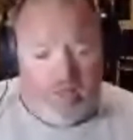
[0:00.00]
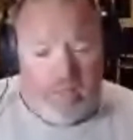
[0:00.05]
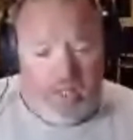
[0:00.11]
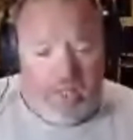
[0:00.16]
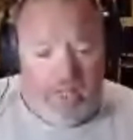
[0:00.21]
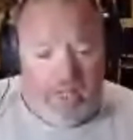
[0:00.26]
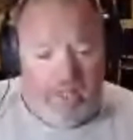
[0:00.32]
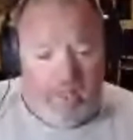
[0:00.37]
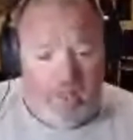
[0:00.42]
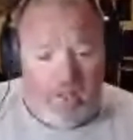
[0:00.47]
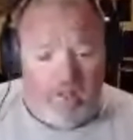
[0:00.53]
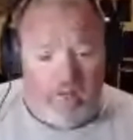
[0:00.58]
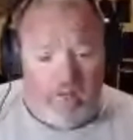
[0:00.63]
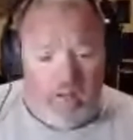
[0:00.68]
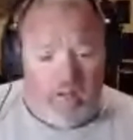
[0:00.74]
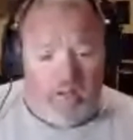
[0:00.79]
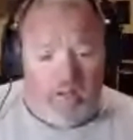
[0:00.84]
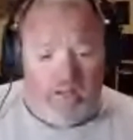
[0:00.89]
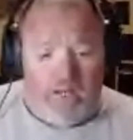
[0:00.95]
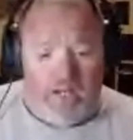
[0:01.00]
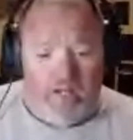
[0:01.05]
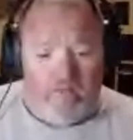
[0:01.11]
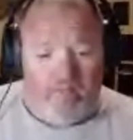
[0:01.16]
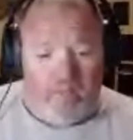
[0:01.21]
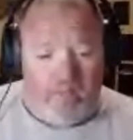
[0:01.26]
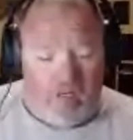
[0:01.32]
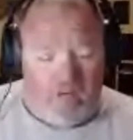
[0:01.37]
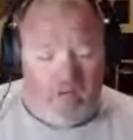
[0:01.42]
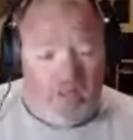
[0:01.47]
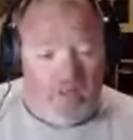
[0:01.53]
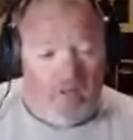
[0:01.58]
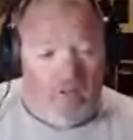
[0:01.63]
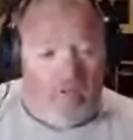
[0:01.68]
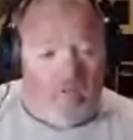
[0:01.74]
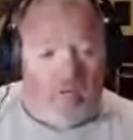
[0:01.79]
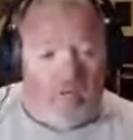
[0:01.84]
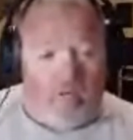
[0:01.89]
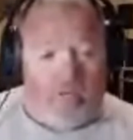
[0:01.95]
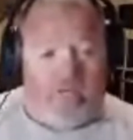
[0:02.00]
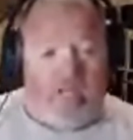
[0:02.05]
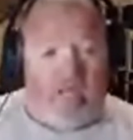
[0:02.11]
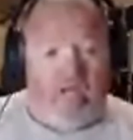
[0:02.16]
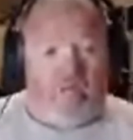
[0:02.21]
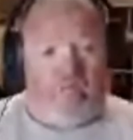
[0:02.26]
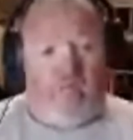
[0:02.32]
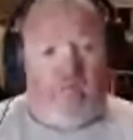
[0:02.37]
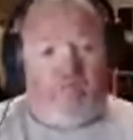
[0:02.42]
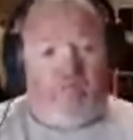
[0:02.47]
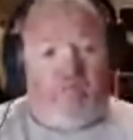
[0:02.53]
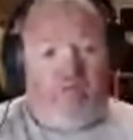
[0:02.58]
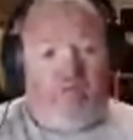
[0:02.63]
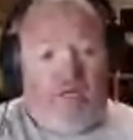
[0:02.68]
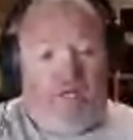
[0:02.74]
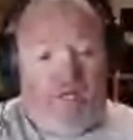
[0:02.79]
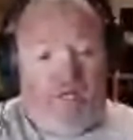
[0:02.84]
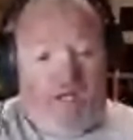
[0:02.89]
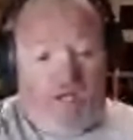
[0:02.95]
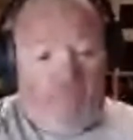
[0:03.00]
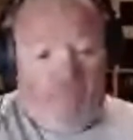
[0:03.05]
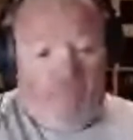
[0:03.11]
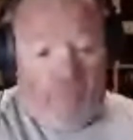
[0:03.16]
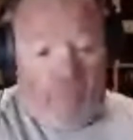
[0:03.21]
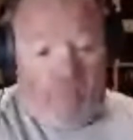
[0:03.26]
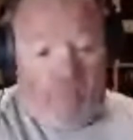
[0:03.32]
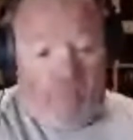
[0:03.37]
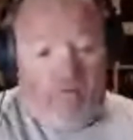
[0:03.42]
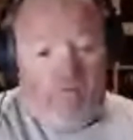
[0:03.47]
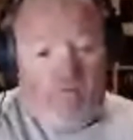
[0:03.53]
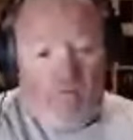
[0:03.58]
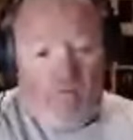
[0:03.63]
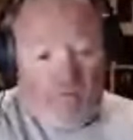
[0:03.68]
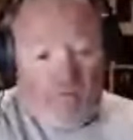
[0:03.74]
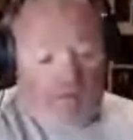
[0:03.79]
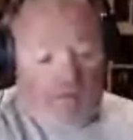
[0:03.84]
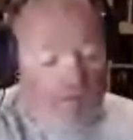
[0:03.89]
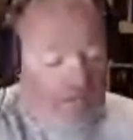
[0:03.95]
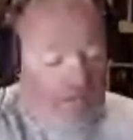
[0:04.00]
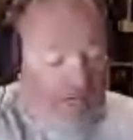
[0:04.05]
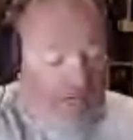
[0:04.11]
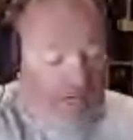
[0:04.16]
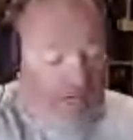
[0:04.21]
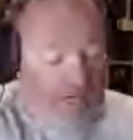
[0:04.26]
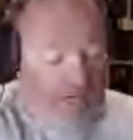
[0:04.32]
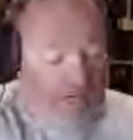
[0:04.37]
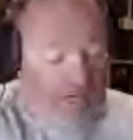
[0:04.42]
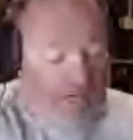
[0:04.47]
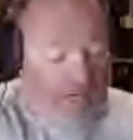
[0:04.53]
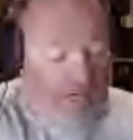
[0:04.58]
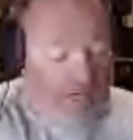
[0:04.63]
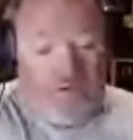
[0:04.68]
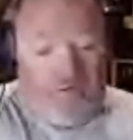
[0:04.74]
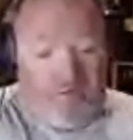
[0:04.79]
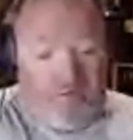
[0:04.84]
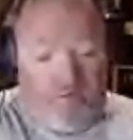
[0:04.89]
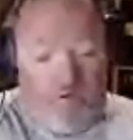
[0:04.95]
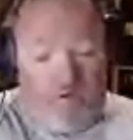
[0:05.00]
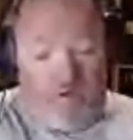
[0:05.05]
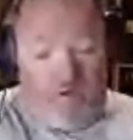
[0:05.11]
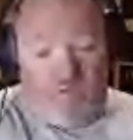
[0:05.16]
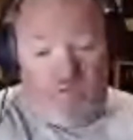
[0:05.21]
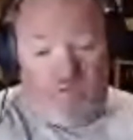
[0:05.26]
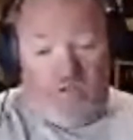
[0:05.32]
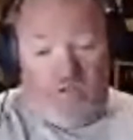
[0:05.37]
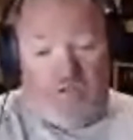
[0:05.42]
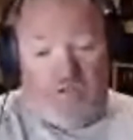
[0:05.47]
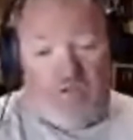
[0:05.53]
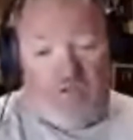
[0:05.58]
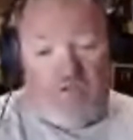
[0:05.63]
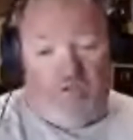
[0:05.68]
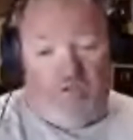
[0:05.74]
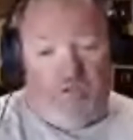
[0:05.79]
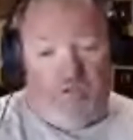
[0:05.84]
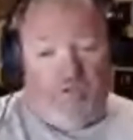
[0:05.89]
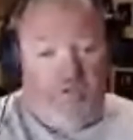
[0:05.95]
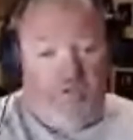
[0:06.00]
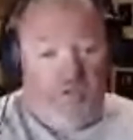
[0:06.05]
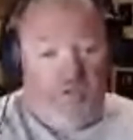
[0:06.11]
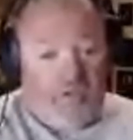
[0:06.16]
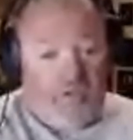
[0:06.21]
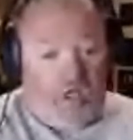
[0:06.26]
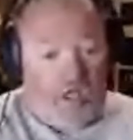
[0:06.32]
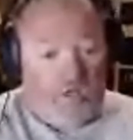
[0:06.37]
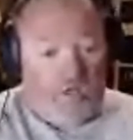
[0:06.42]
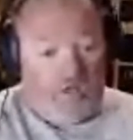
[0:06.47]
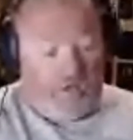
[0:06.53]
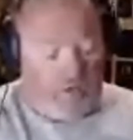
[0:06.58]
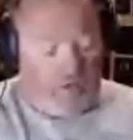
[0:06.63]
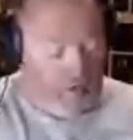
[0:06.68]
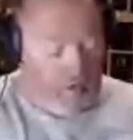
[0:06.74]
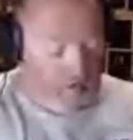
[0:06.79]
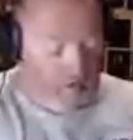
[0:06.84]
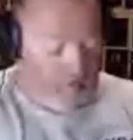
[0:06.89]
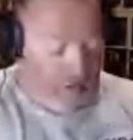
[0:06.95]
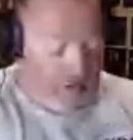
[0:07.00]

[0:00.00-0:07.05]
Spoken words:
But I'll get a hold of Campbell and find out. But I know I've got you your first one too, so Josh is going to fish that tournament.